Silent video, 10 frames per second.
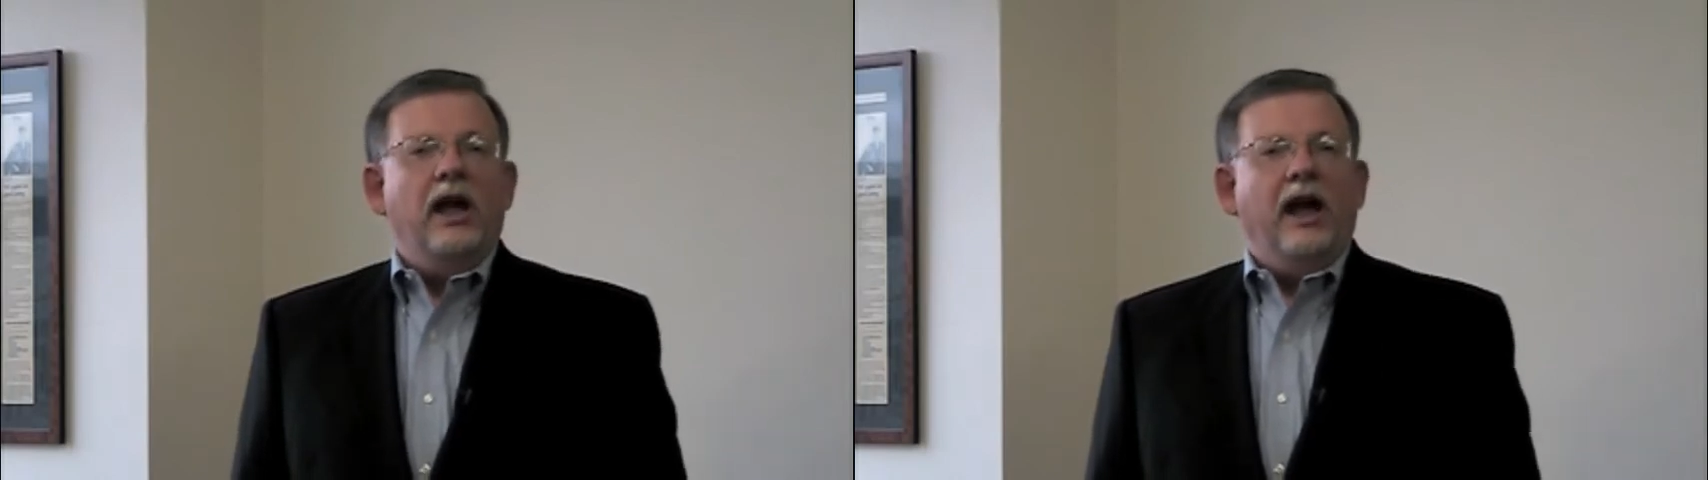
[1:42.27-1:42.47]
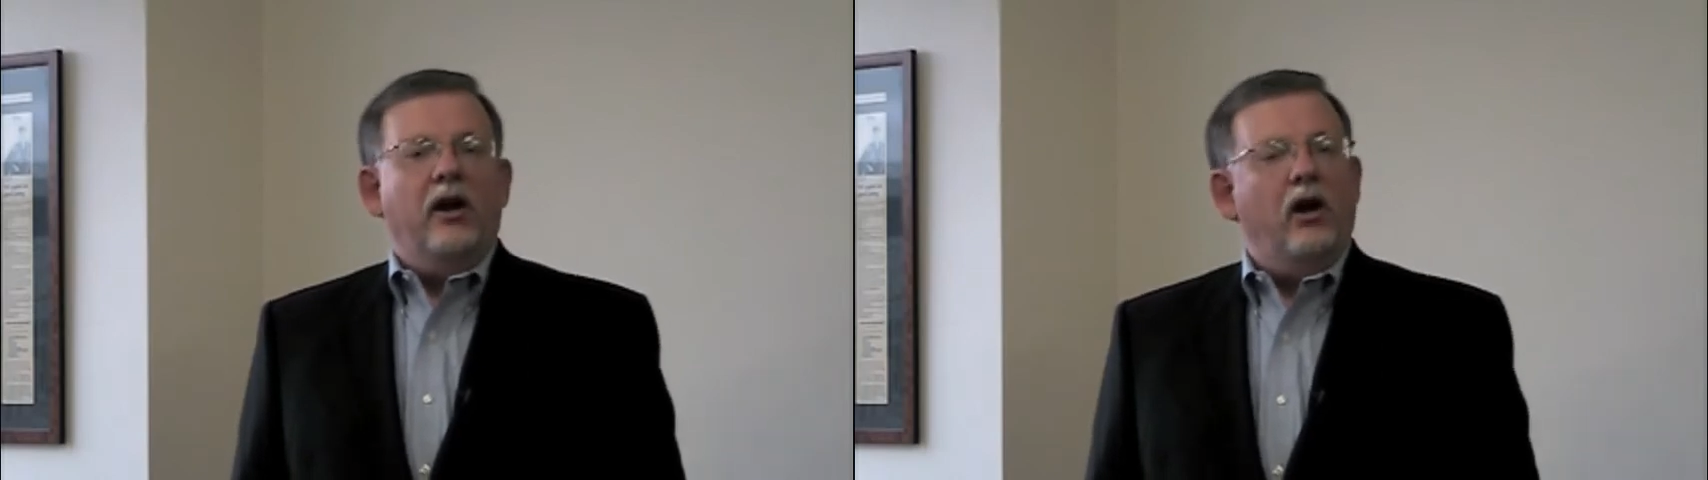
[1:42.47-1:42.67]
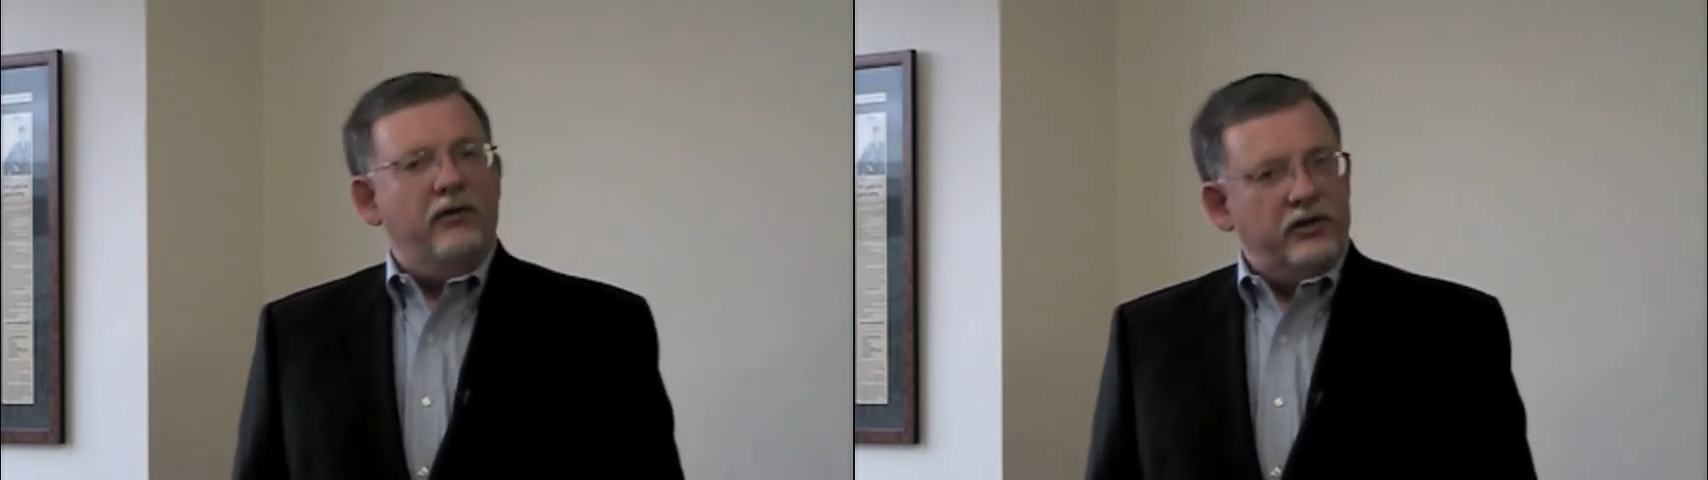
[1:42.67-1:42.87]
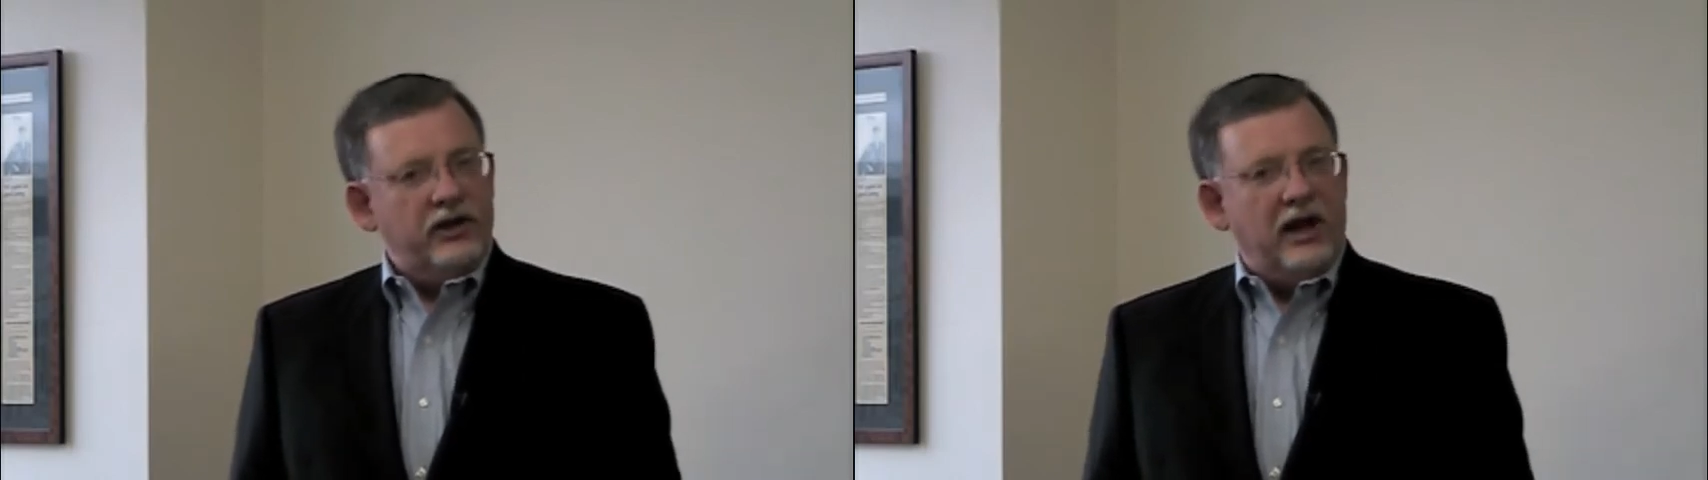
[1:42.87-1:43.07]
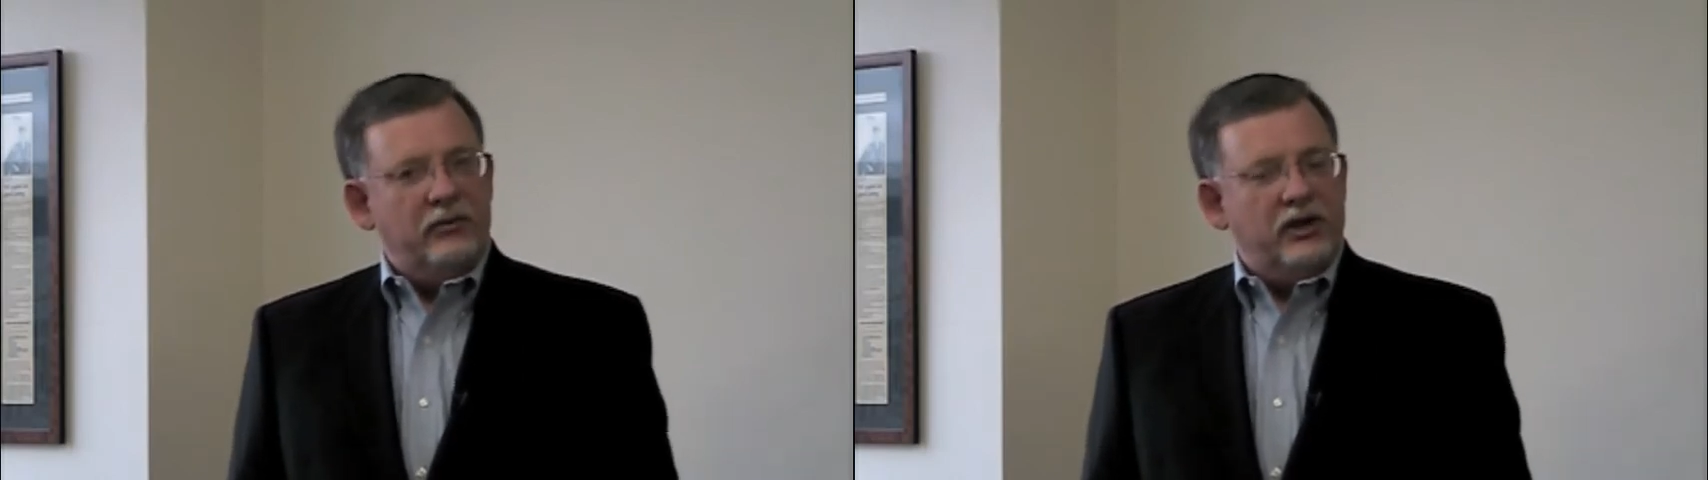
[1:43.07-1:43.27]
And
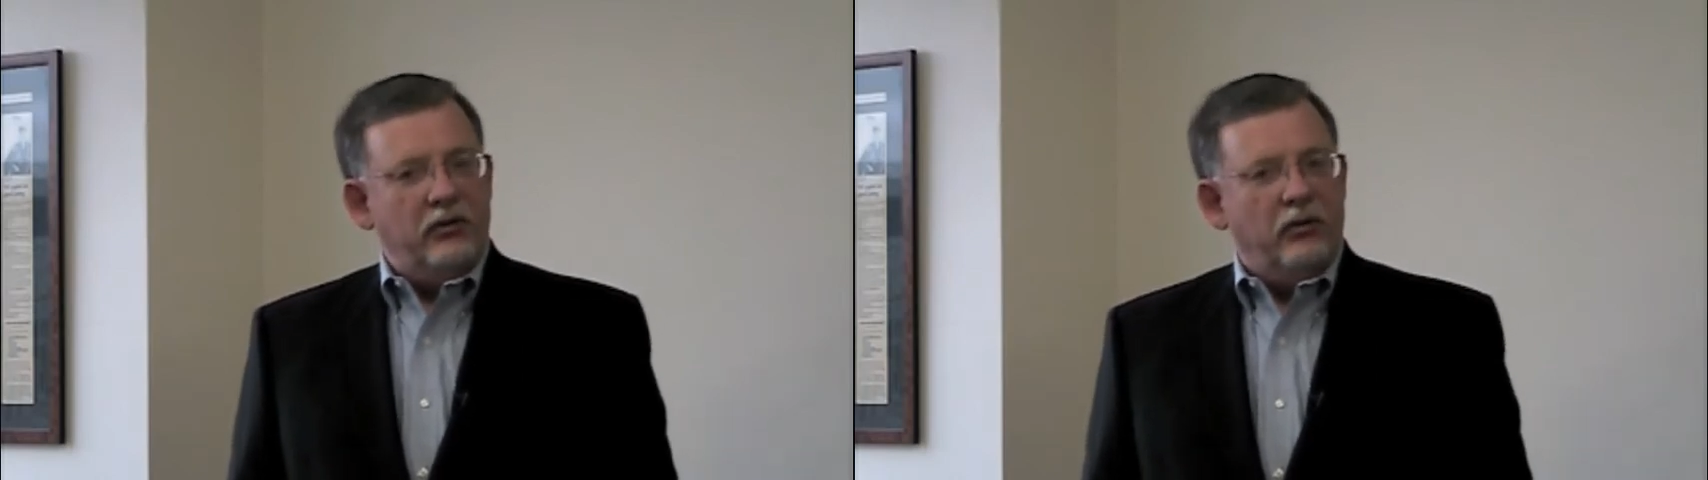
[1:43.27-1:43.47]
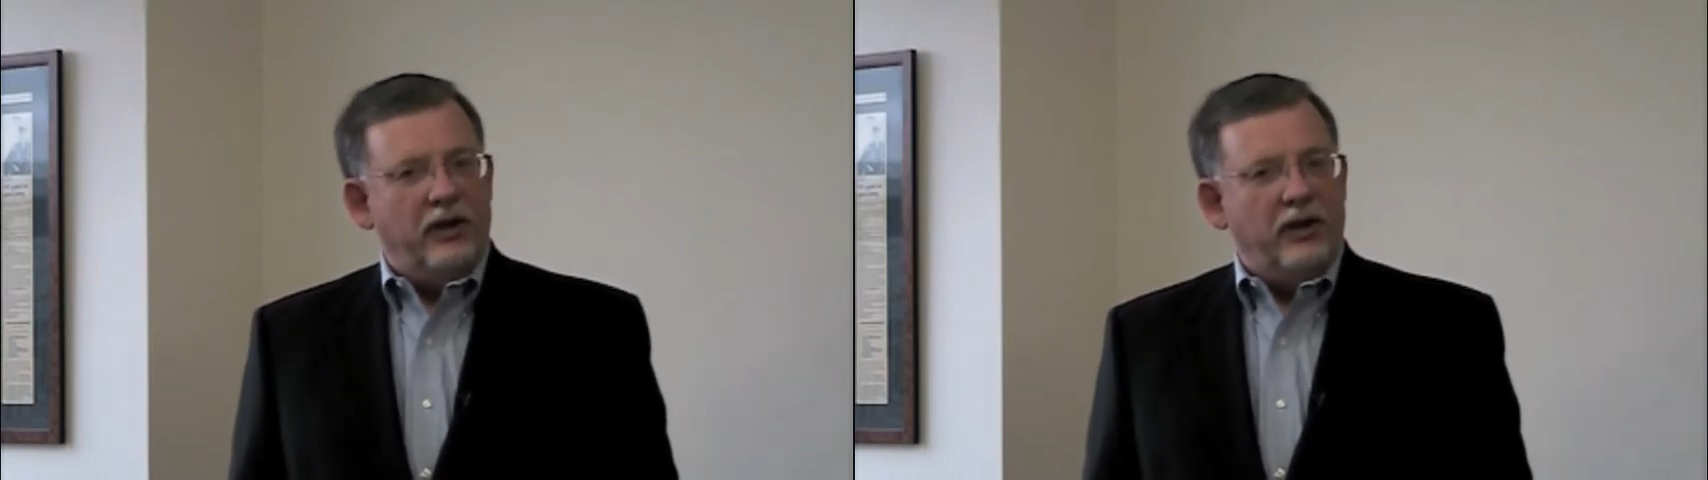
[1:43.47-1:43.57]
oftentimes they will